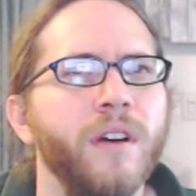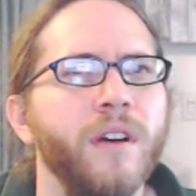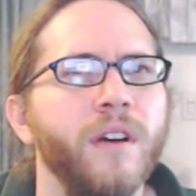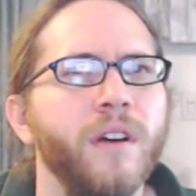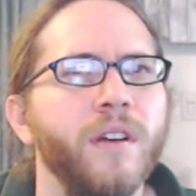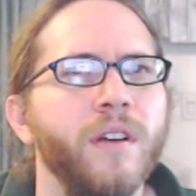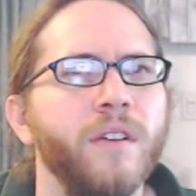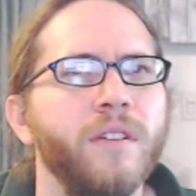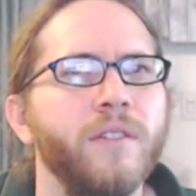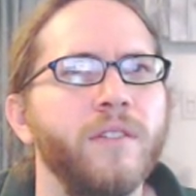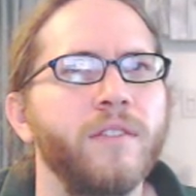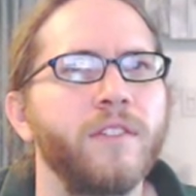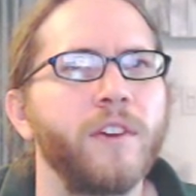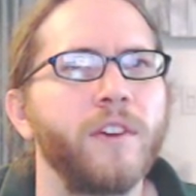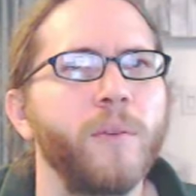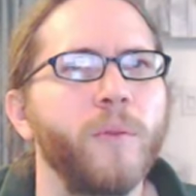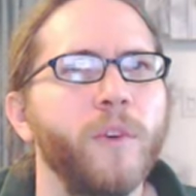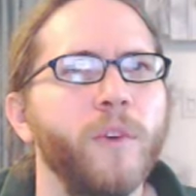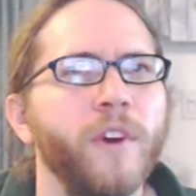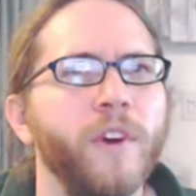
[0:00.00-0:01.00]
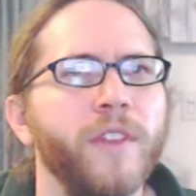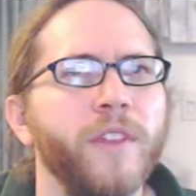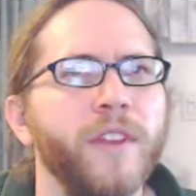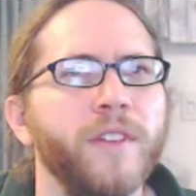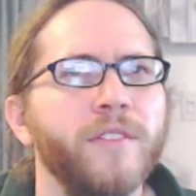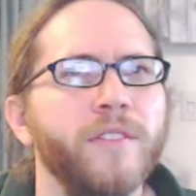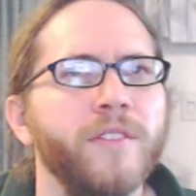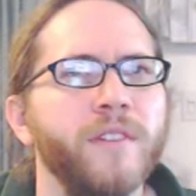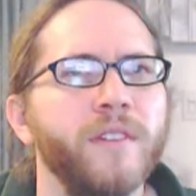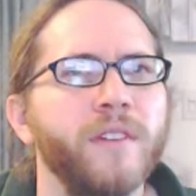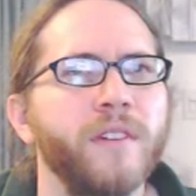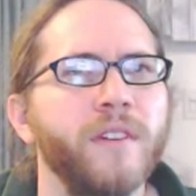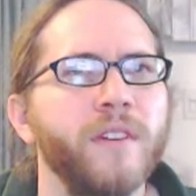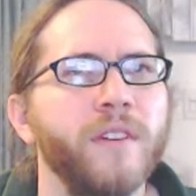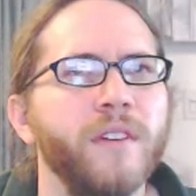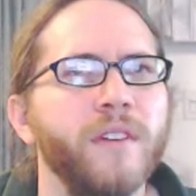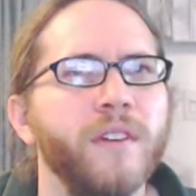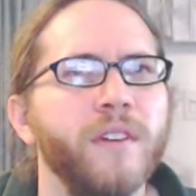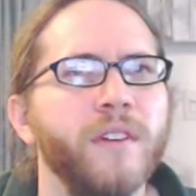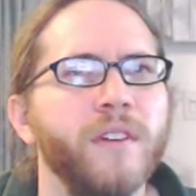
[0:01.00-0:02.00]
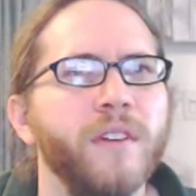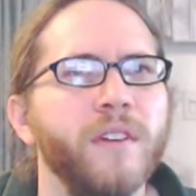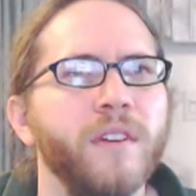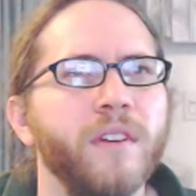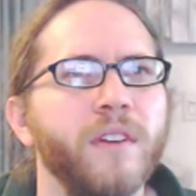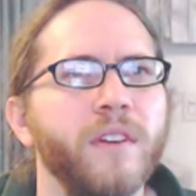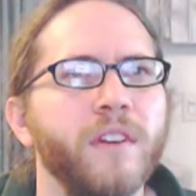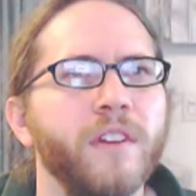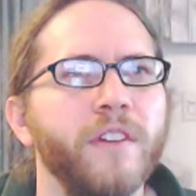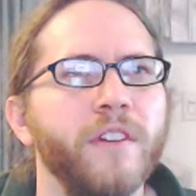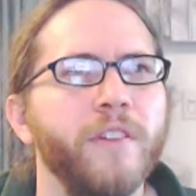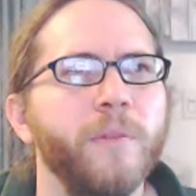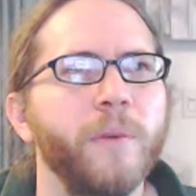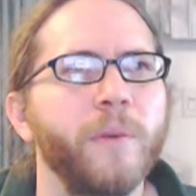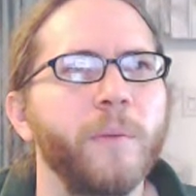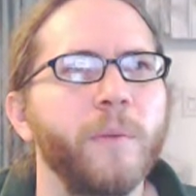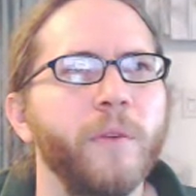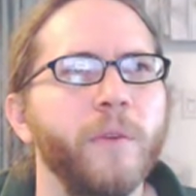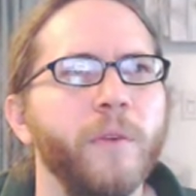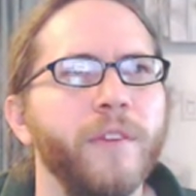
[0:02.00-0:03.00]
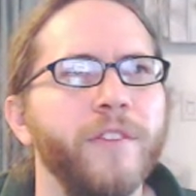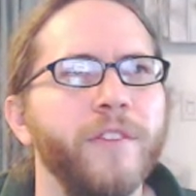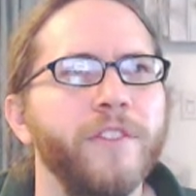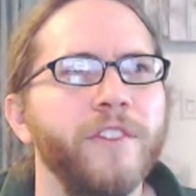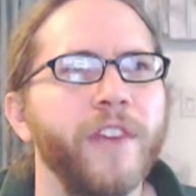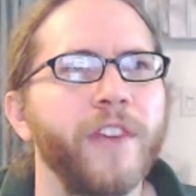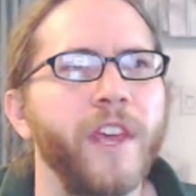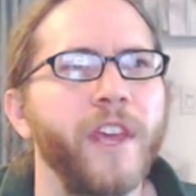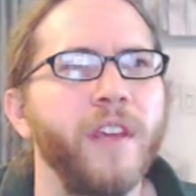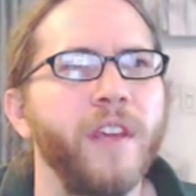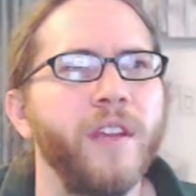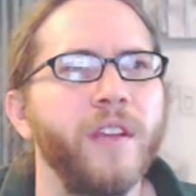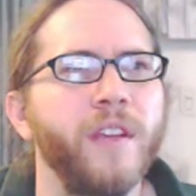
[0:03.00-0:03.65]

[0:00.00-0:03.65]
somewhere that's a little bit more insane.